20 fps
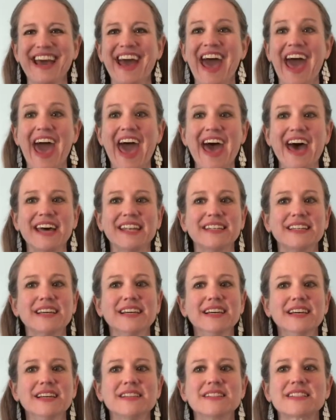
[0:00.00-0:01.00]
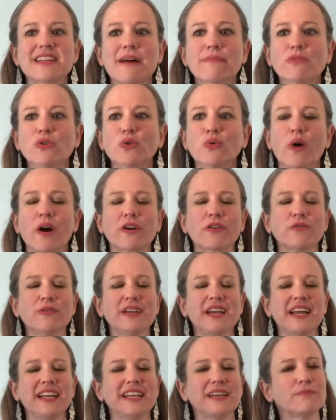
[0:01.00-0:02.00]
and some who are
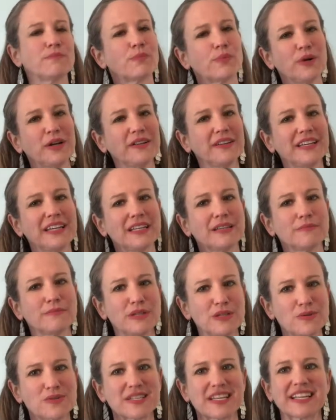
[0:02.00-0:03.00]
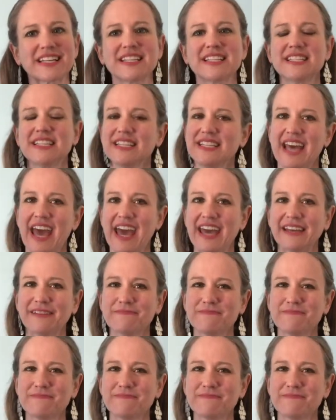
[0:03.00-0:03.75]
creating brilliant music today.